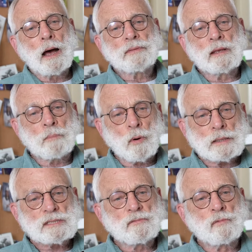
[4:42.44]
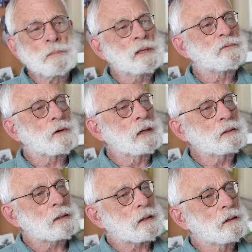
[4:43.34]
the importance of women for
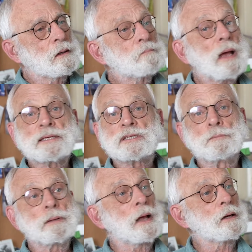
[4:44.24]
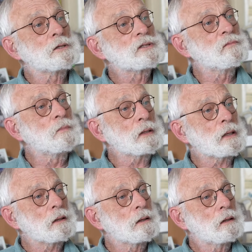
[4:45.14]
hunting as suppliers of
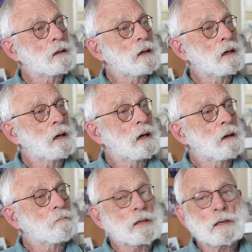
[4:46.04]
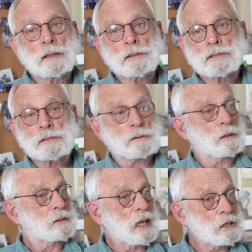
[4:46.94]
money because
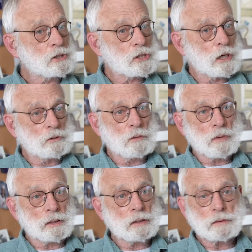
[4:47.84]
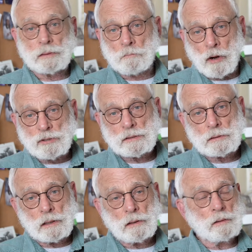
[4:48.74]
they share the money the most
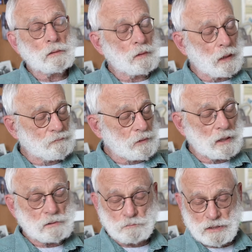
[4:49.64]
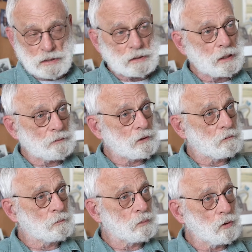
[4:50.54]
if, particularly if
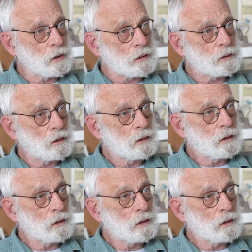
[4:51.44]
they're employed